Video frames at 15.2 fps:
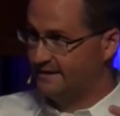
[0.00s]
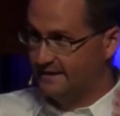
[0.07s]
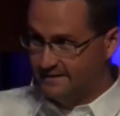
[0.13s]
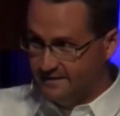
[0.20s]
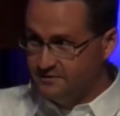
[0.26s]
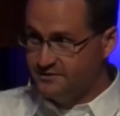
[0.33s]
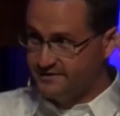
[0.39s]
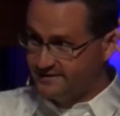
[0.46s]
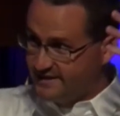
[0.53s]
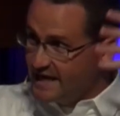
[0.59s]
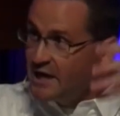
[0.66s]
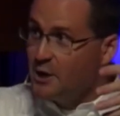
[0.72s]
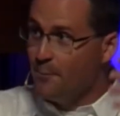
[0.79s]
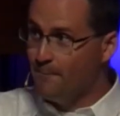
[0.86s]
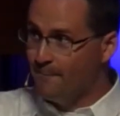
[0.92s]
this
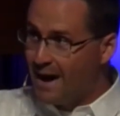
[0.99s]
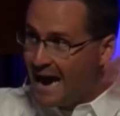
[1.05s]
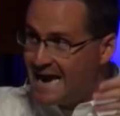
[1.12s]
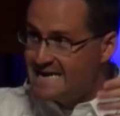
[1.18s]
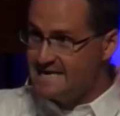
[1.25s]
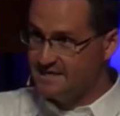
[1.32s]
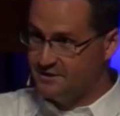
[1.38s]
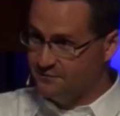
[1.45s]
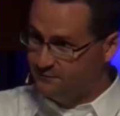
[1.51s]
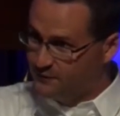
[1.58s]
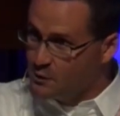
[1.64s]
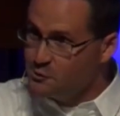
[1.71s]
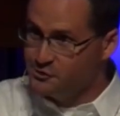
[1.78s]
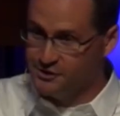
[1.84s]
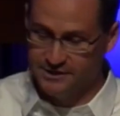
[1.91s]
single-minded
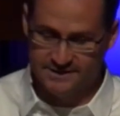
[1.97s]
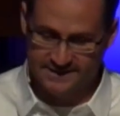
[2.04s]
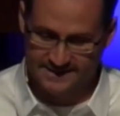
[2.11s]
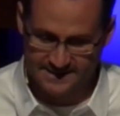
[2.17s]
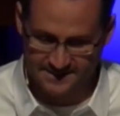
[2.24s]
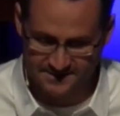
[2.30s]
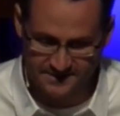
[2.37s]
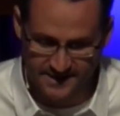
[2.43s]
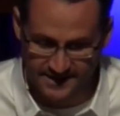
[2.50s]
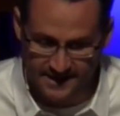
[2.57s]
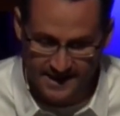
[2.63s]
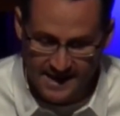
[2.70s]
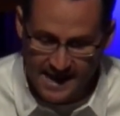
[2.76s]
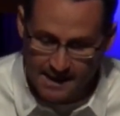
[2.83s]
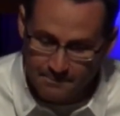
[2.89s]
devotion to this thing.
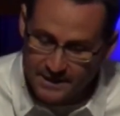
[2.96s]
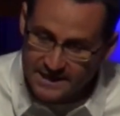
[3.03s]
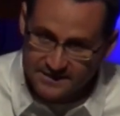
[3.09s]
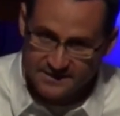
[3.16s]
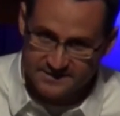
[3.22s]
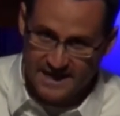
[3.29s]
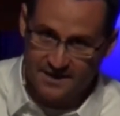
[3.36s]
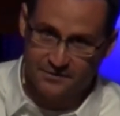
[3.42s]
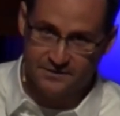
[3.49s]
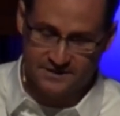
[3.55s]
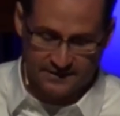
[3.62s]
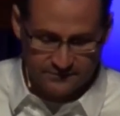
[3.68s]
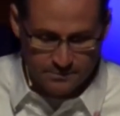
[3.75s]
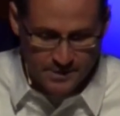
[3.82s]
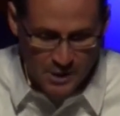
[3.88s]
And many of these athletes
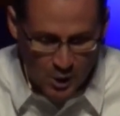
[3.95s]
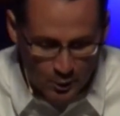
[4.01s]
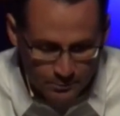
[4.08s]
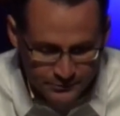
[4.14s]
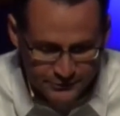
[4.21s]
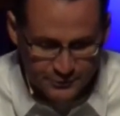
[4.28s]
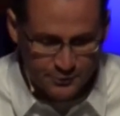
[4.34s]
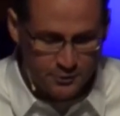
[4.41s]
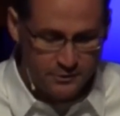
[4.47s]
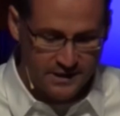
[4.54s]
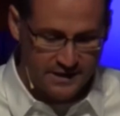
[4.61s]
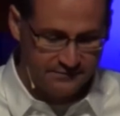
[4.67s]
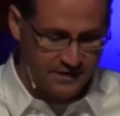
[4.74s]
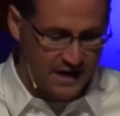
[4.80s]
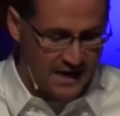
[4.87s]
have to be homeschooled. They
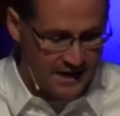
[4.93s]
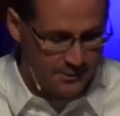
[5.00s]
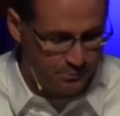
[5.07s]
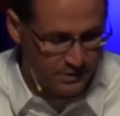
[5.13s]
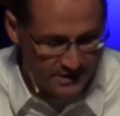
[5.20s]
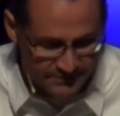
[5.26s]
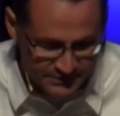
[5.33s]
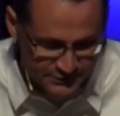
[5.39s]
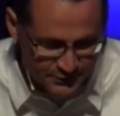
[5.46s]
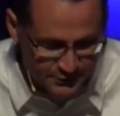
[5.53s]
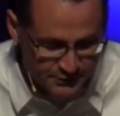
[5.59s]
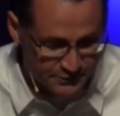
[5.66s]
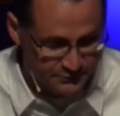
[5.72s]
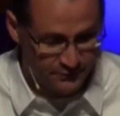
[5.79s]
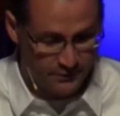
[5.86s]
have to hire private
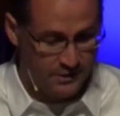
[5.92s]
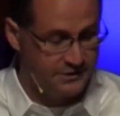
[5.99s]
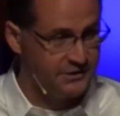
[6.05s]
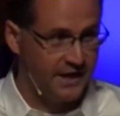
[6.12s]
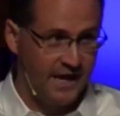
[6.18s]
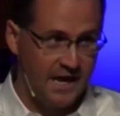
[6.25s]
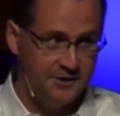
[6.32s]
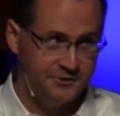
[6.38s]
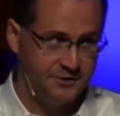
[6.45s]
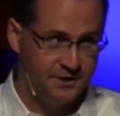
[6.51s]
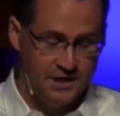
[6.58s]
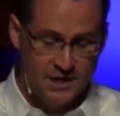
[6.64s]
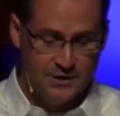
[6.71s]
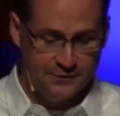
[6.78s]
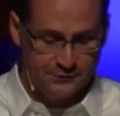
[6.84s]
tutors for their education.
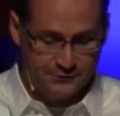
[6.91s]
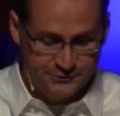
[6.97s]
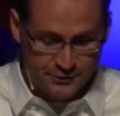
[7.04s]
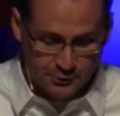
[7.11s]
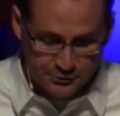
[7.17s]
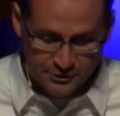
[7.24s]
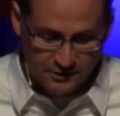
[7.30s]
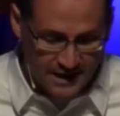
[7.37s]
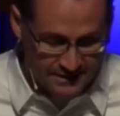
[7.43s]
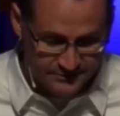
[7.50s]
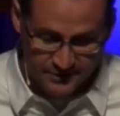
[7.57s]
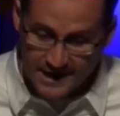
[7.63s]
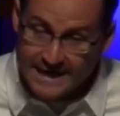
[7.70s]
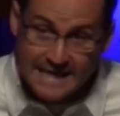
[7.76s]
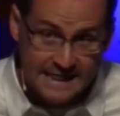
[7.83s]
Their social lives
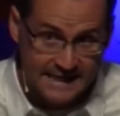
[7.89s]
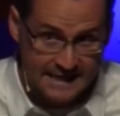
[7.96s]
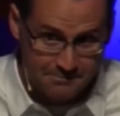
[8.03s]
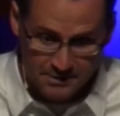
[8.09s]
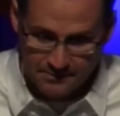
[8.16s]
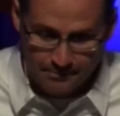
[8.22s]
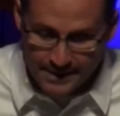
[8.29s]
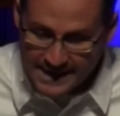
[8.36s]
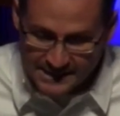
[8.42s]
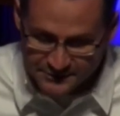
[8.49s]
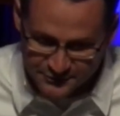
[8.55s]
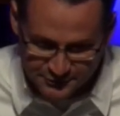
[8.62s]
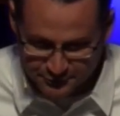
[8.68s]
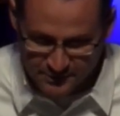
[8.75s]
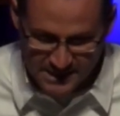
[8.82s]
are anything but
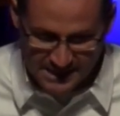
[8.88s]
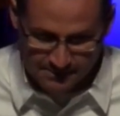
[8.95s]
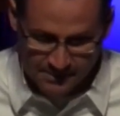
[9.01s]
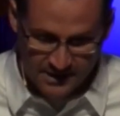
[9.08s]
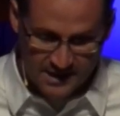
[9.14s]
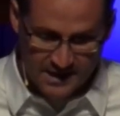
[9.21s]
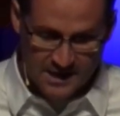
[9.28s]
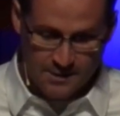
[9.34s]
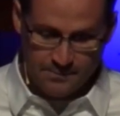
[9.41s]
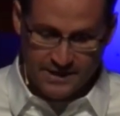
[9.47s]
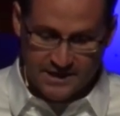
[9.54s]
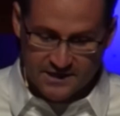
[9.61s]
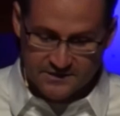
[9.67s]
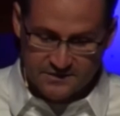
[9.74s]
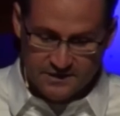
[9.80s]
mainstream
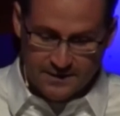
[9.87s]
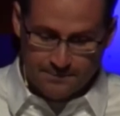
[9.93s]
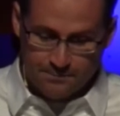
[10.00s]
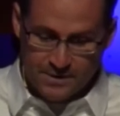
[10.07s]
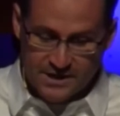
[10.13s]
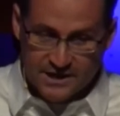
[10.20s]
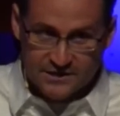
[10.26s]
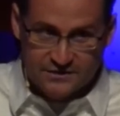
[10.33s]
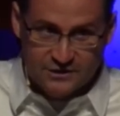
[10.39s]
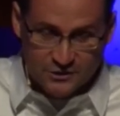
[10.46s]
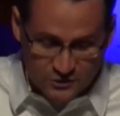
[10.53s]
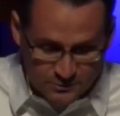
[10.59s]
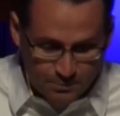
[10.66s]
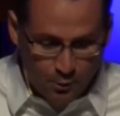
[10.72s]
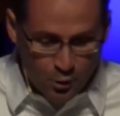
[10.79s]
because the
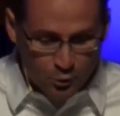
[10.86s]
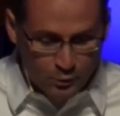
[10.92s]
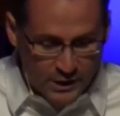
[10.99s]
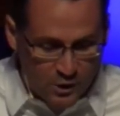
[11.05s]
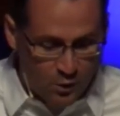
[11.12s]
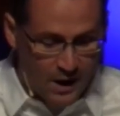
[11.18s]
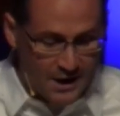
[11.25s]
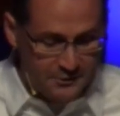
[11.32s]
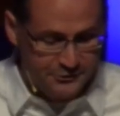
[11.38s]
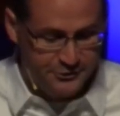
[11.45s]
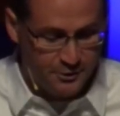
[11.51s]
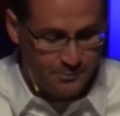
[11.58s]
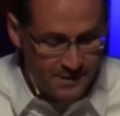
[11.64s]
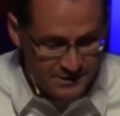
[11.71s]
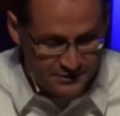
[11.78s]
sport requires
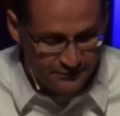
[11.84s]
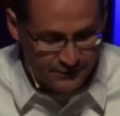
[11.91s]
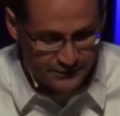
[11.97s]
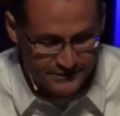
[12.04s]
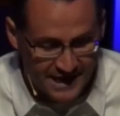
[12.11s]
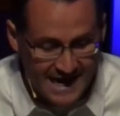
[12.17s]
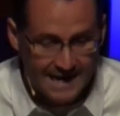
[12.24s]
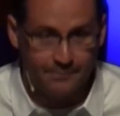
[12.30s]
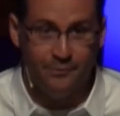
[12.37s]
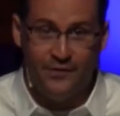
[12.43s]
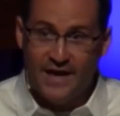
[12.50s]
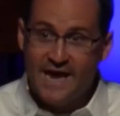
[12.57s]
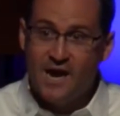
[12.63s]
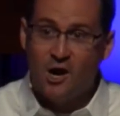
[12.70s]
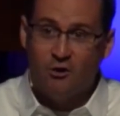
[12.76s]
so much of their time.
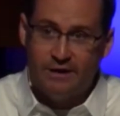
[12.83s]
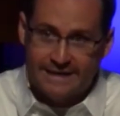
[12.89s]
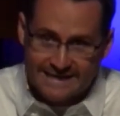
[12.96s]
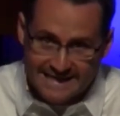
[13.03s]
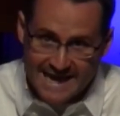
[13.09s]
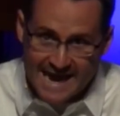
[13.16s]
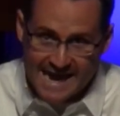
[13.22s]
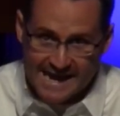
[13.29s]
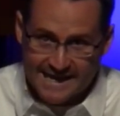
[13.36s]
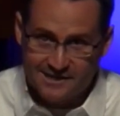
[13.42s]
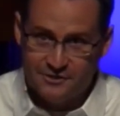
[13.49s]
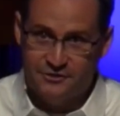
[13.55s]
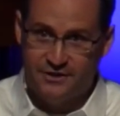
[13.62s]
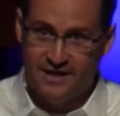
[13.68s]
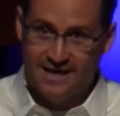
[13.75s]
They are
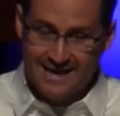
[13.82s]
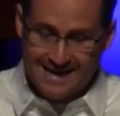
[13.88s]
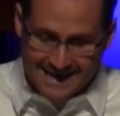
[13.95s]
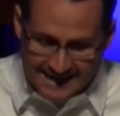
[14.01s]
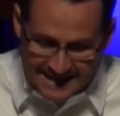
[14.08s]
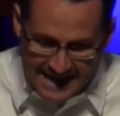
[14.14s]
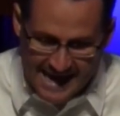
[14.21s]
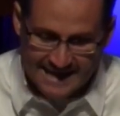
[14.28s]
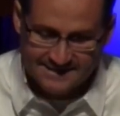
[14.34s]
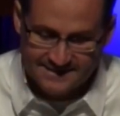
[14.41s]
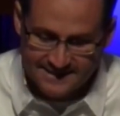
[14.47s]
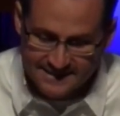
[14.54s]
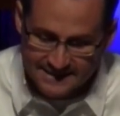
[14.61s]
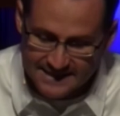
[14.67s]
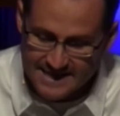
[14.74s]
engaged in
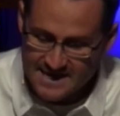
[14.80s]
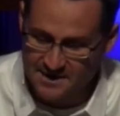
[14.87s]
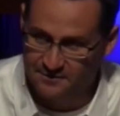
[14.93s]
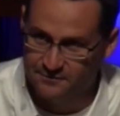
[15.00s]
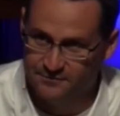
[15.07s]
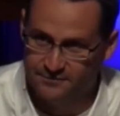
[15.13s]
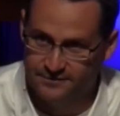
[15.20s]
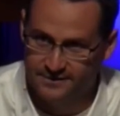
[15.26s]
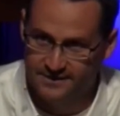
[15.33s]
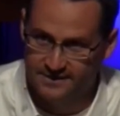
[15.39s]
Hesed love.